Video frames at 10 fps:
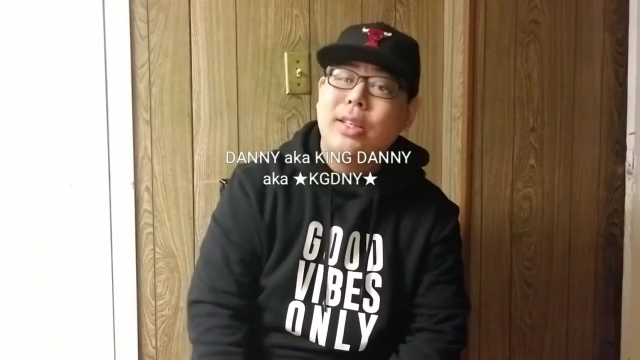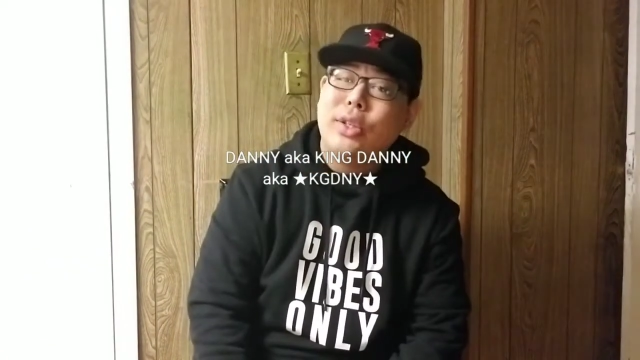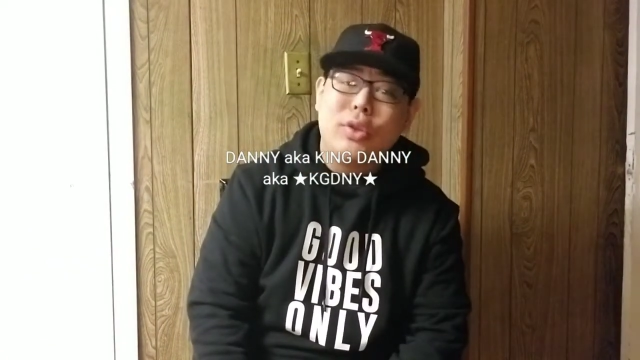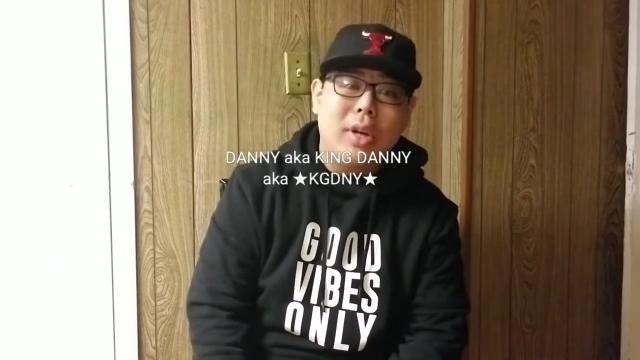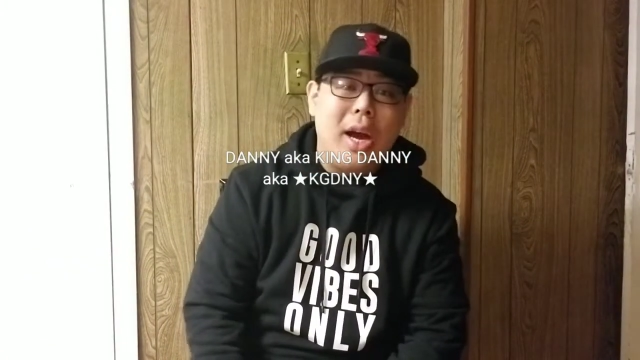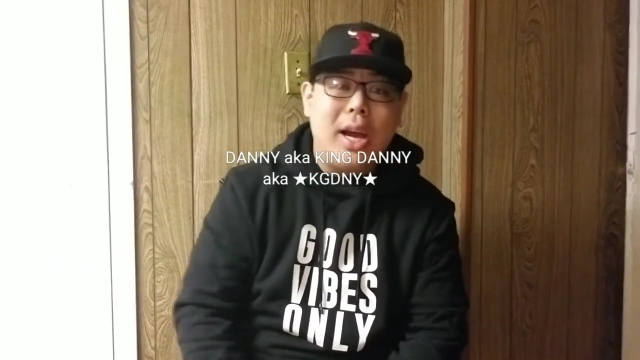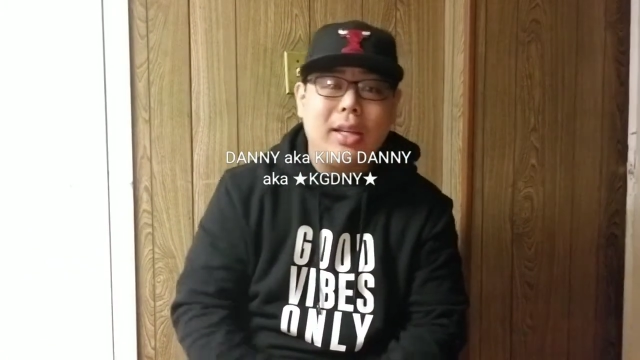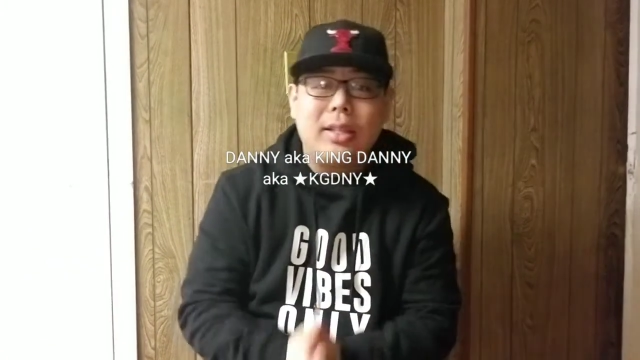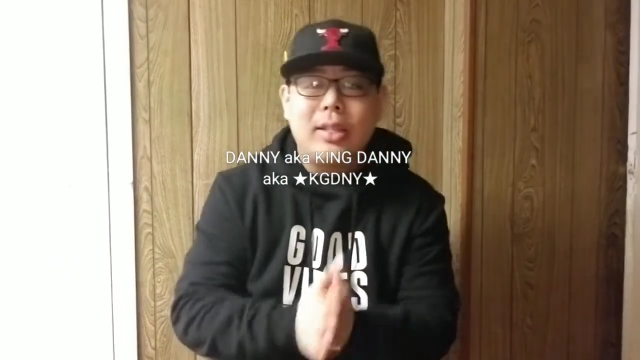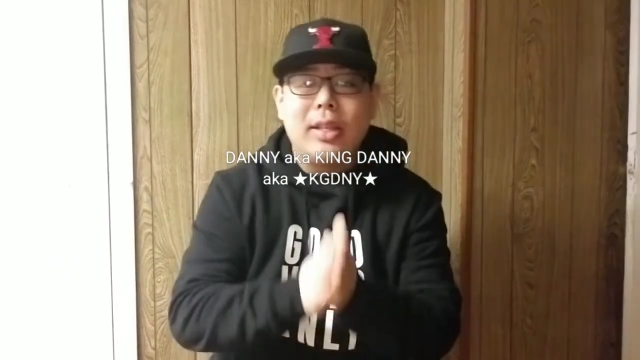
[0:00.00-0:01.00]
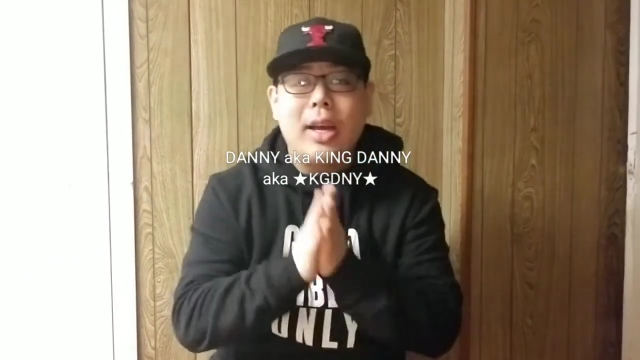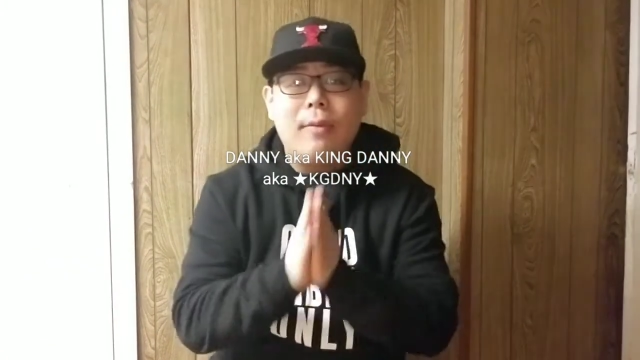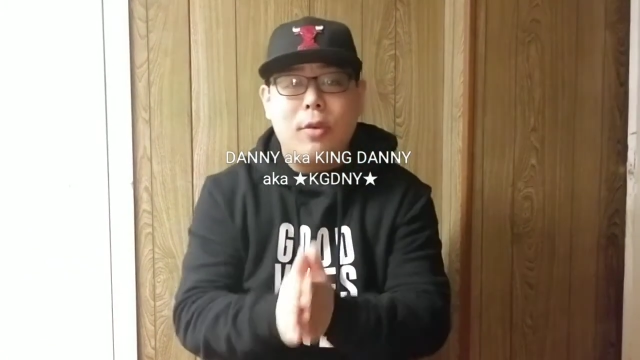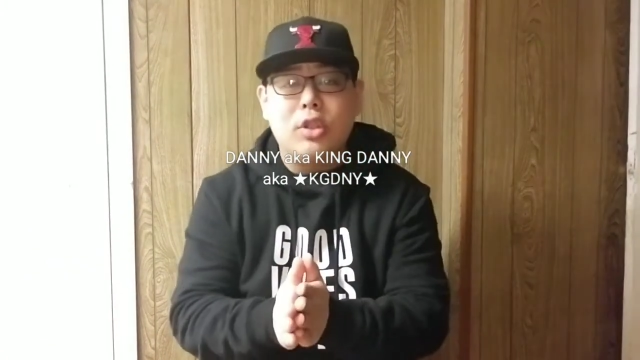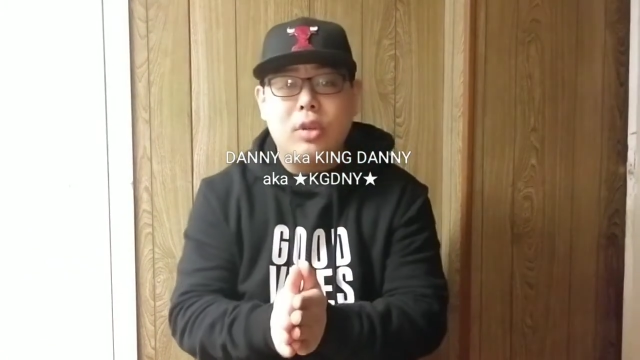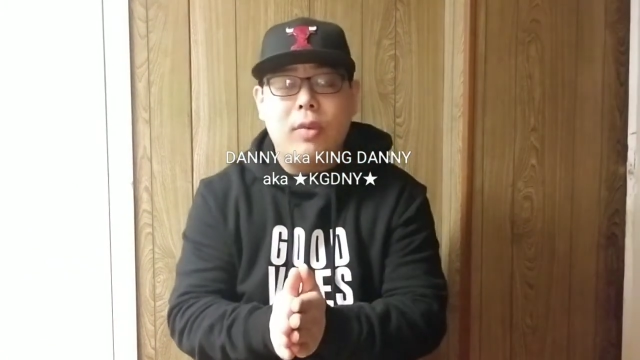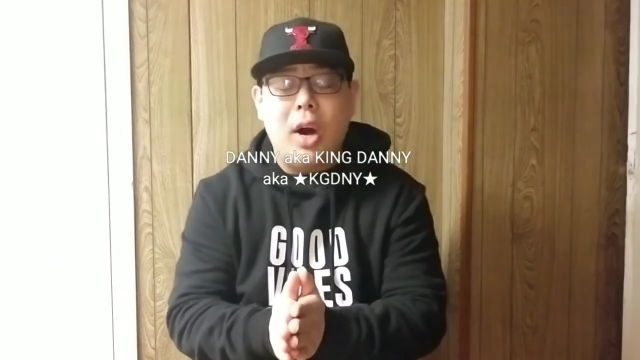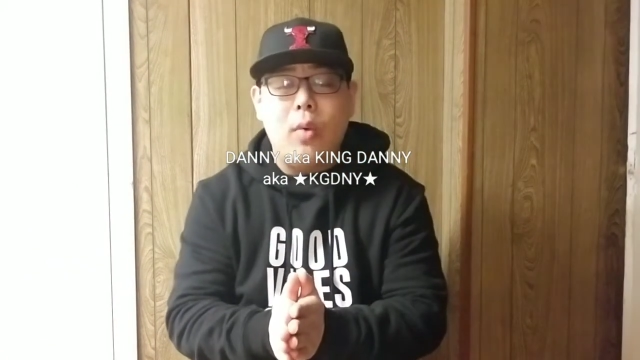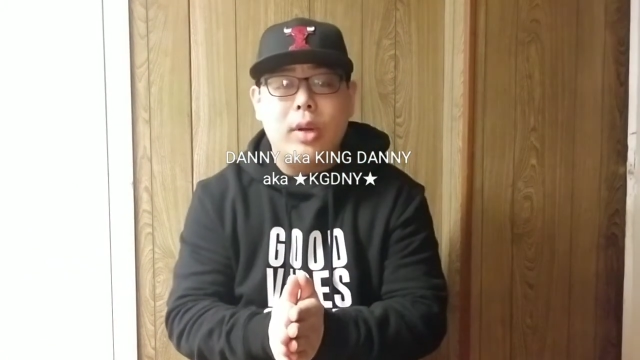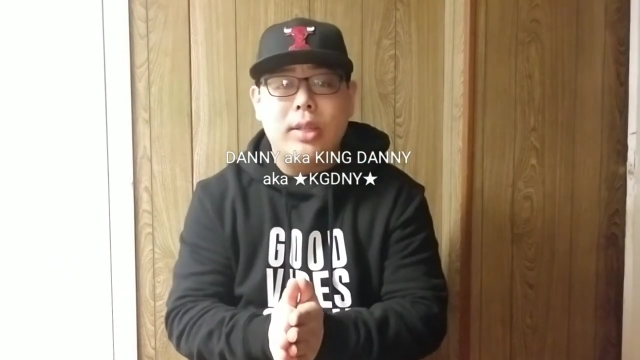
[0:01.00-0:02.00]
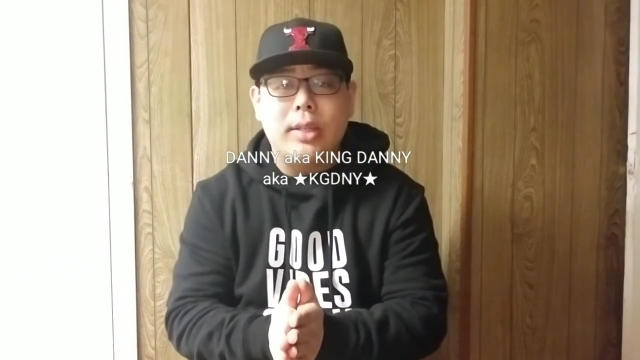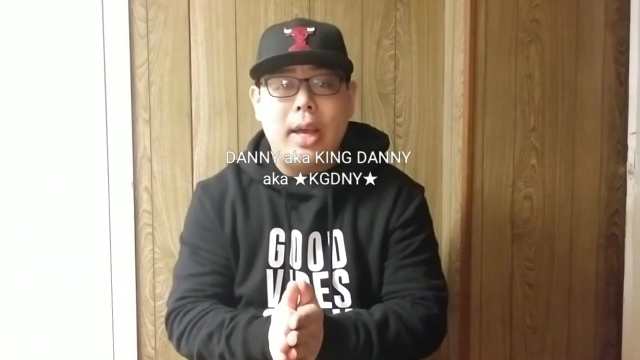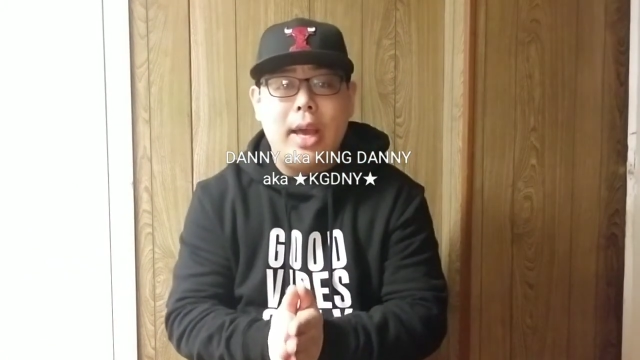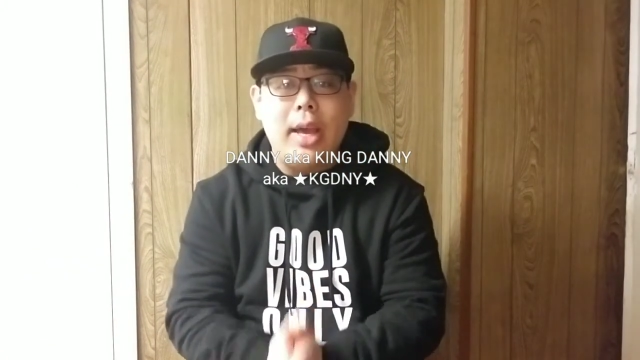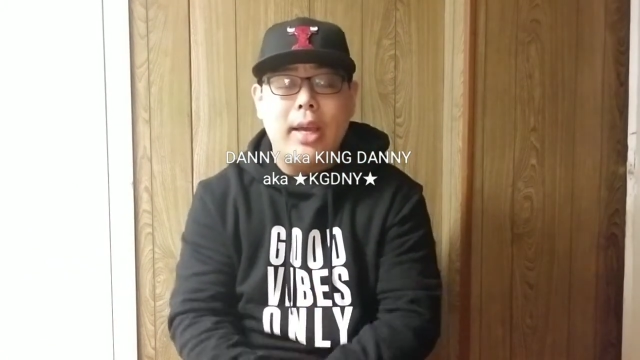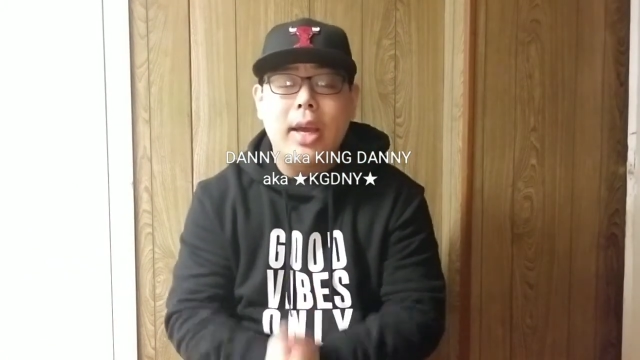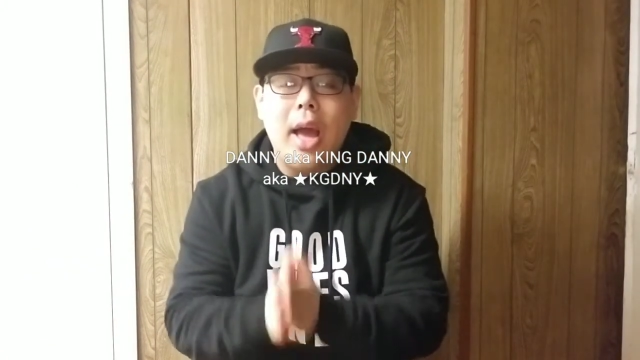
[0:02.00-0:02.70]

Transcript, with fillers: You guys, first of all, I want to say